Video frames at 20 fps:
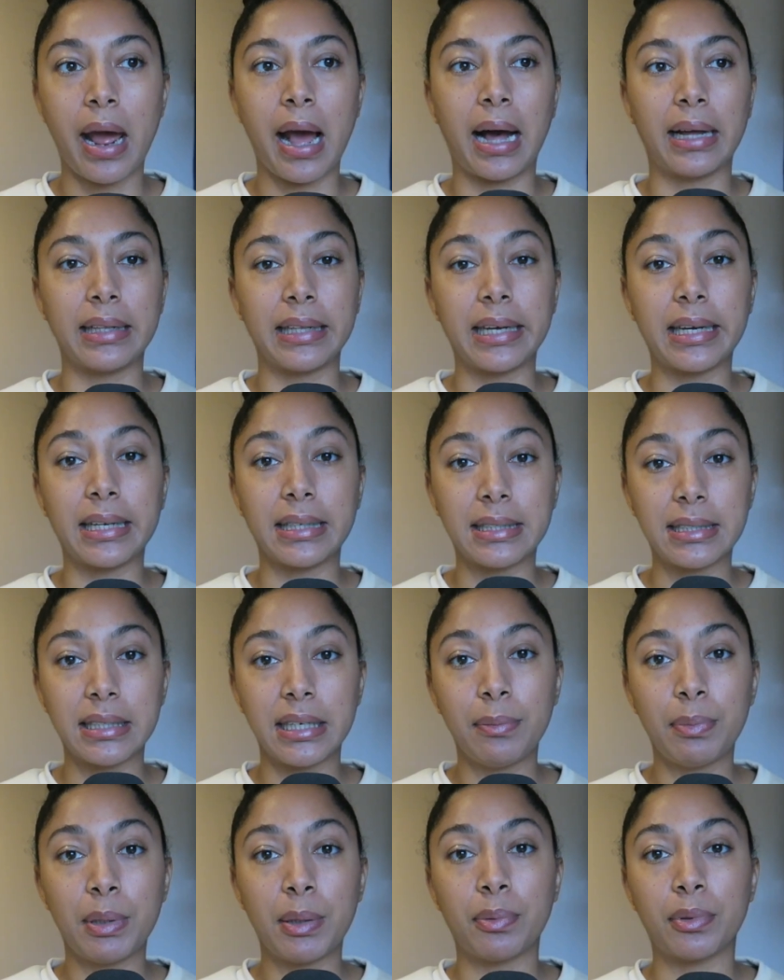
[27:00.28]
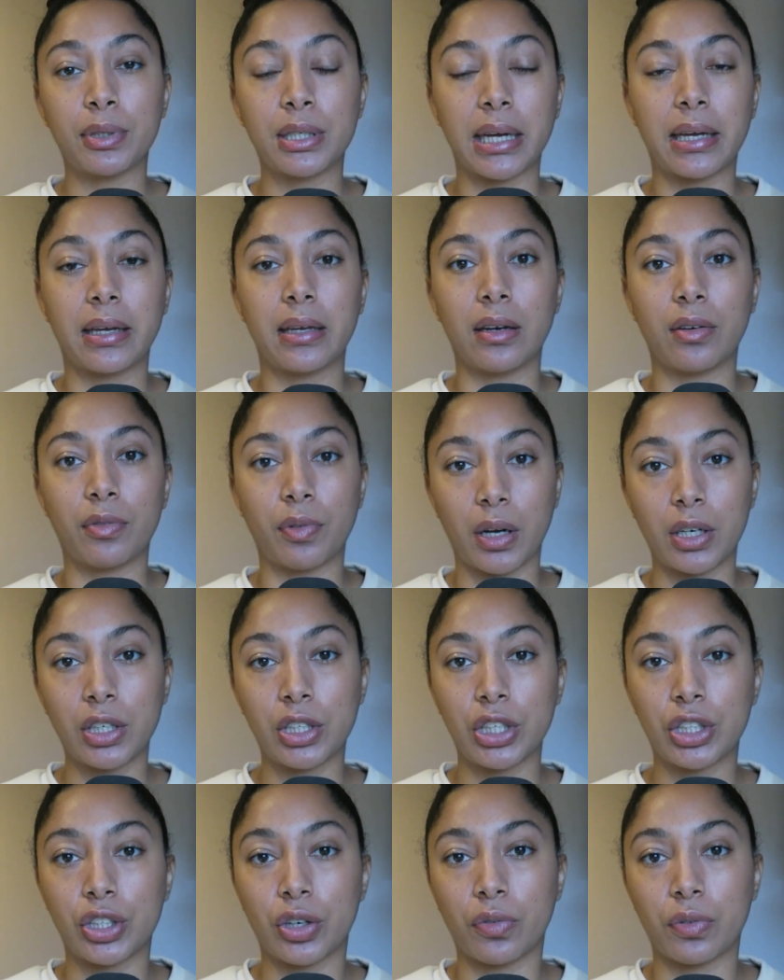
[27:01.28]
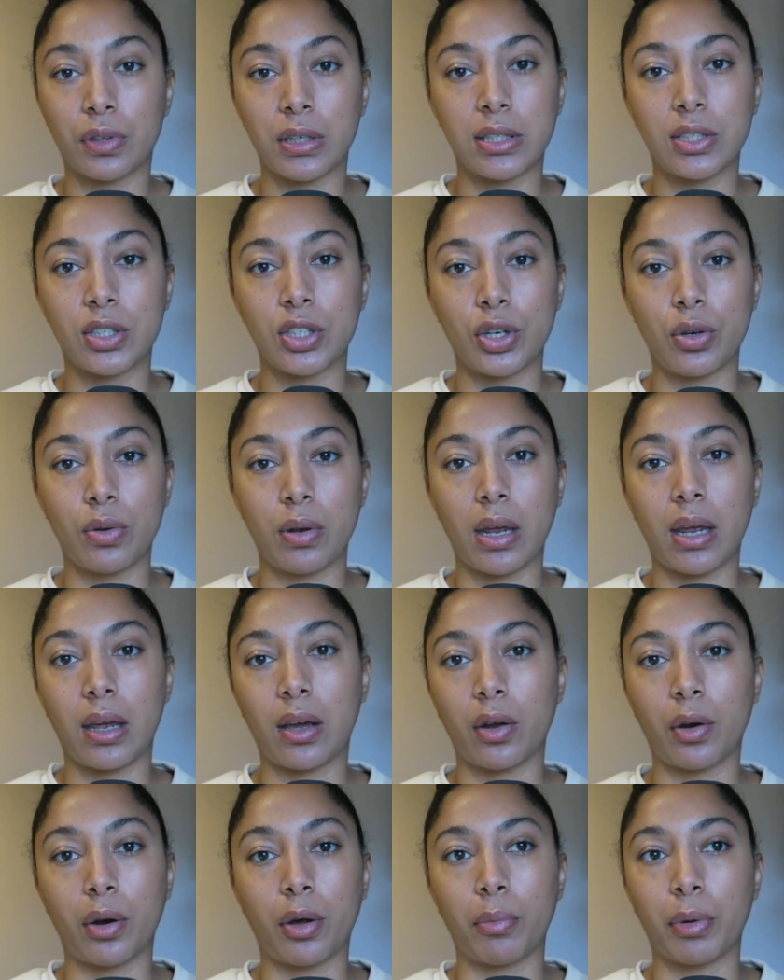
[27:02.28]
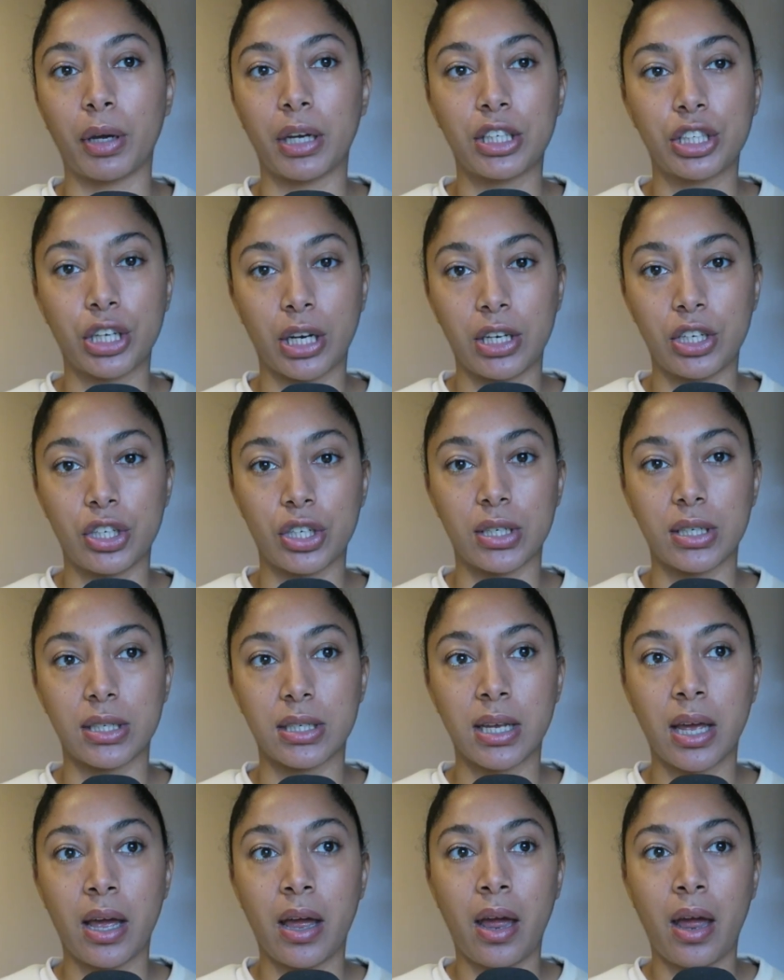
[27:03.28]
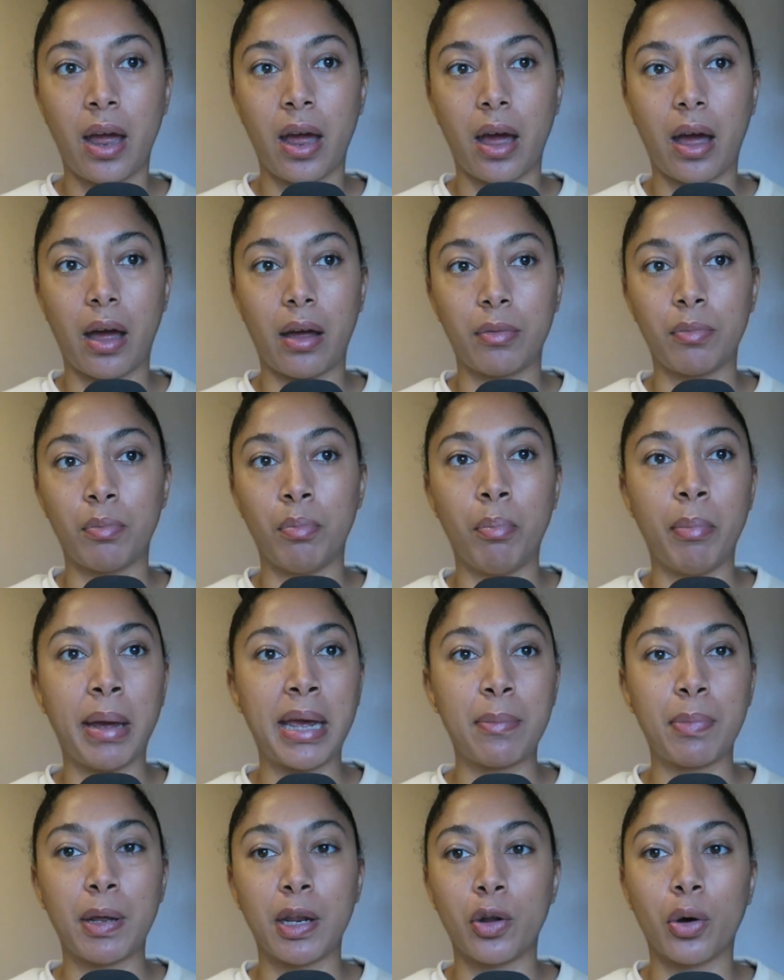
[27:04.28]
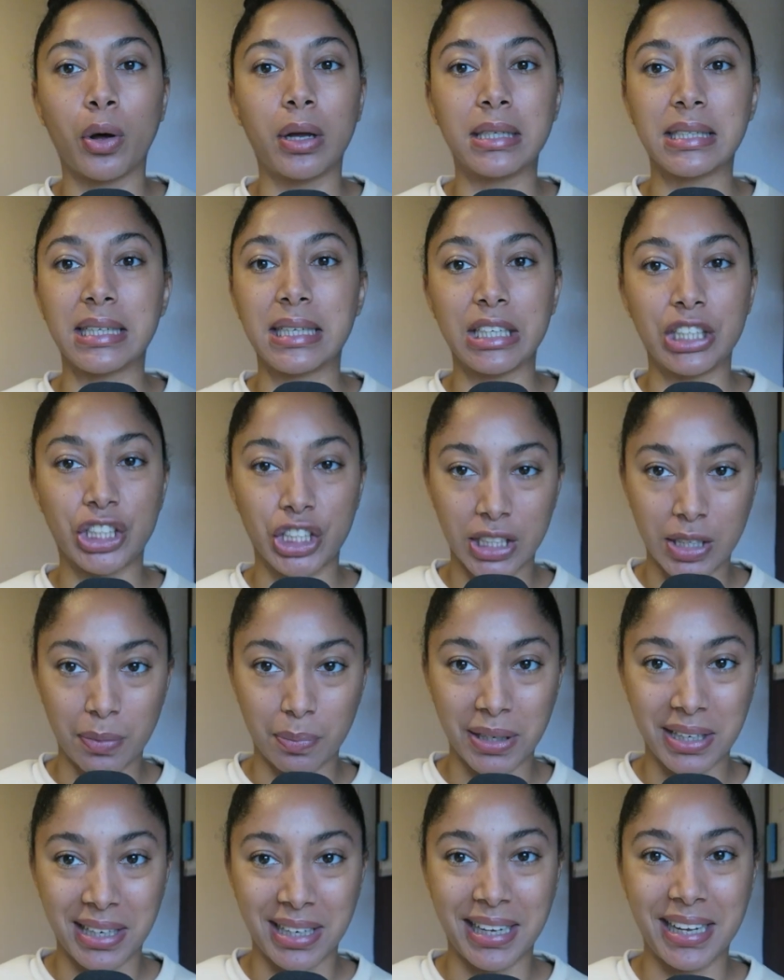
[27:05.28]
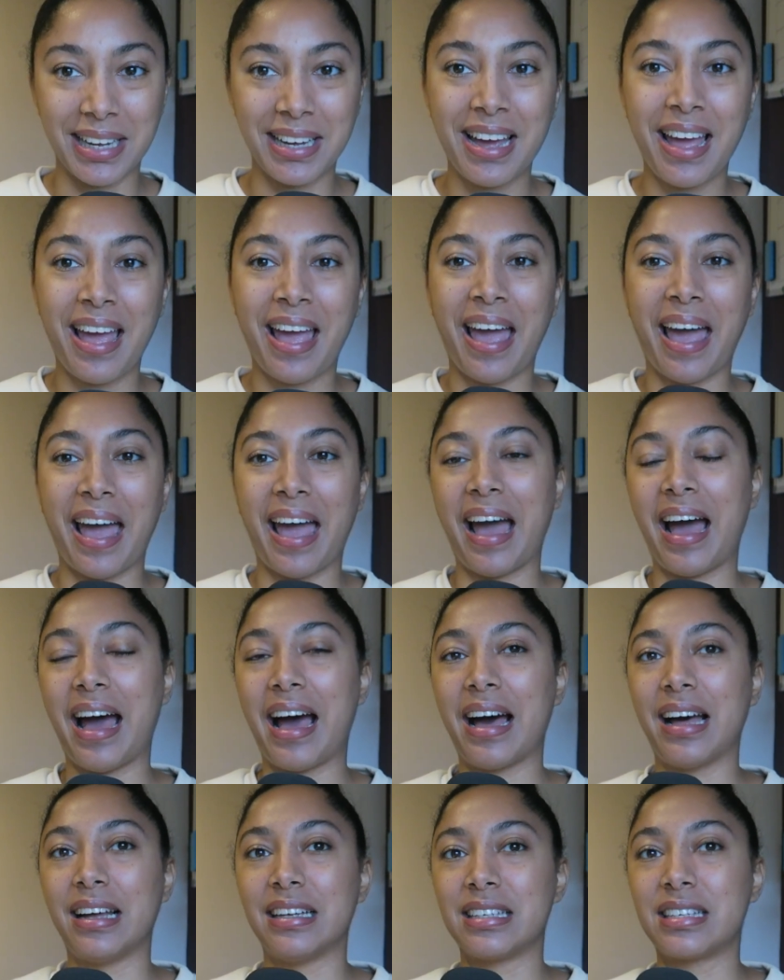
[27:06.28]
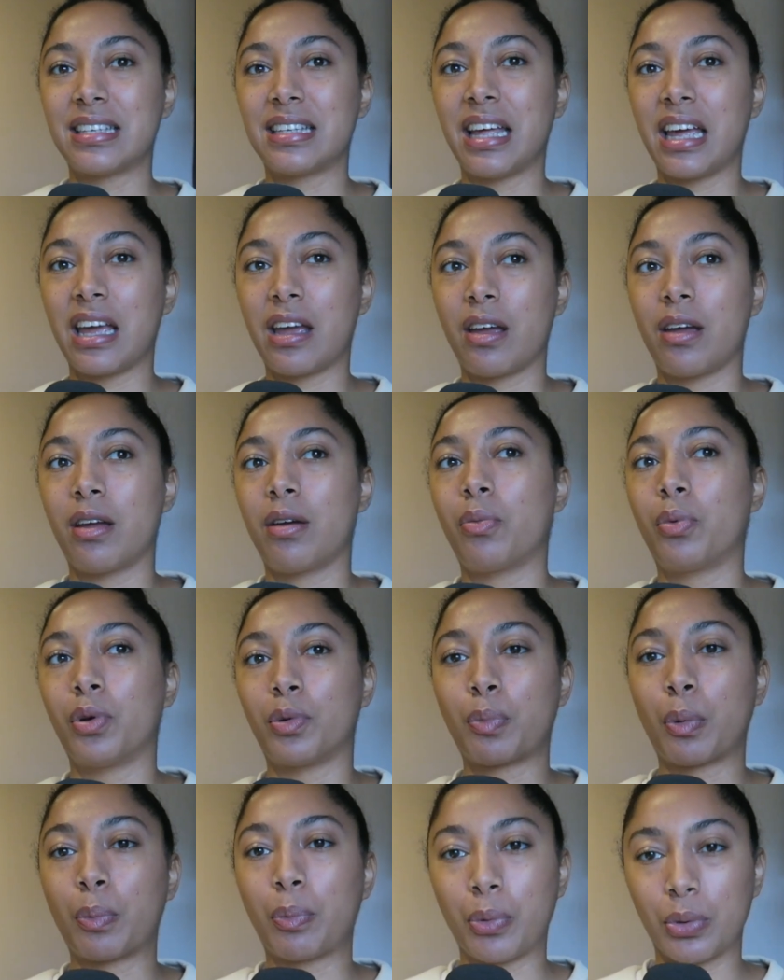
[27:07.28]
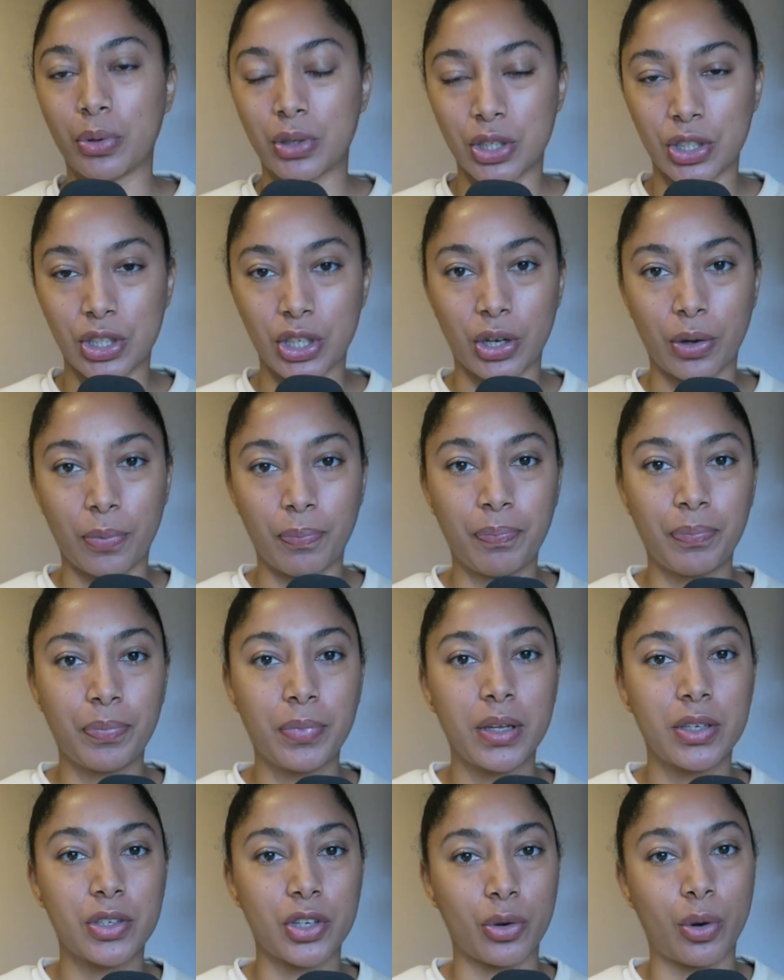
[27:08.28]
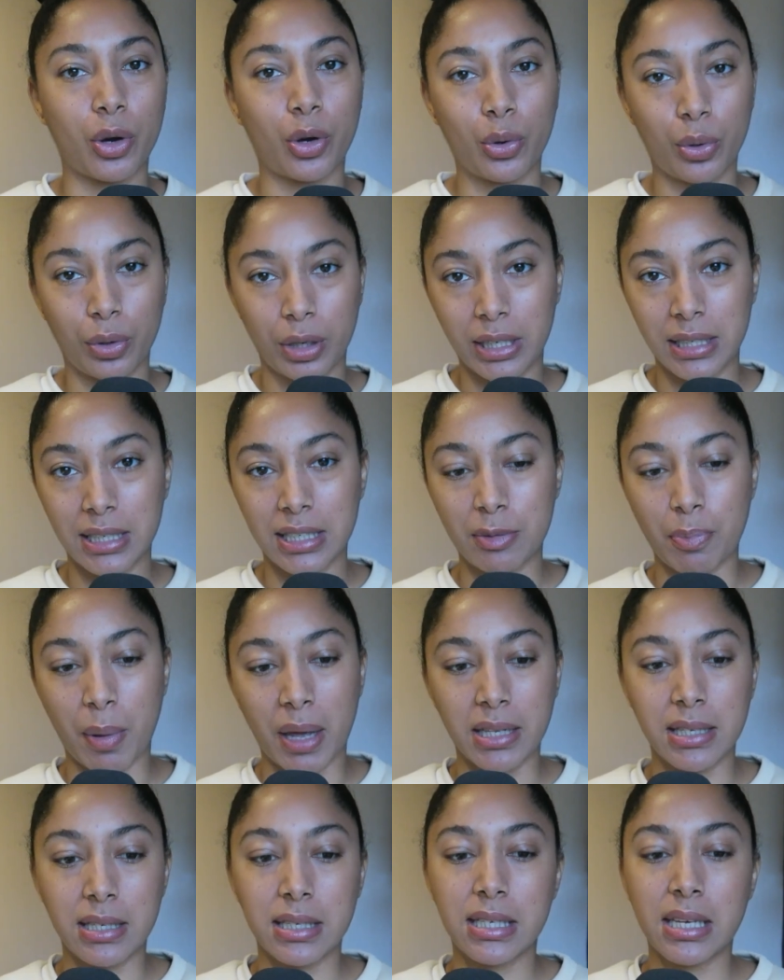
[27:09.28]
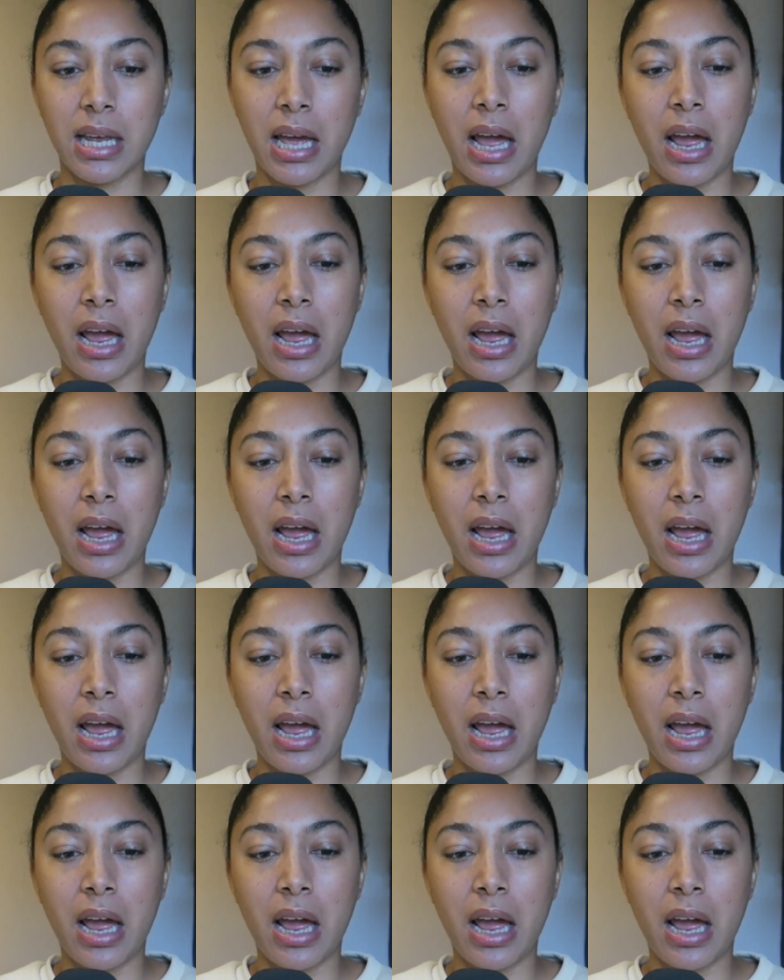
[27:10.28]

And they can see people taking advantage of these new economic changes, maybe not as legitimately as they would purport to do. So according to Spence,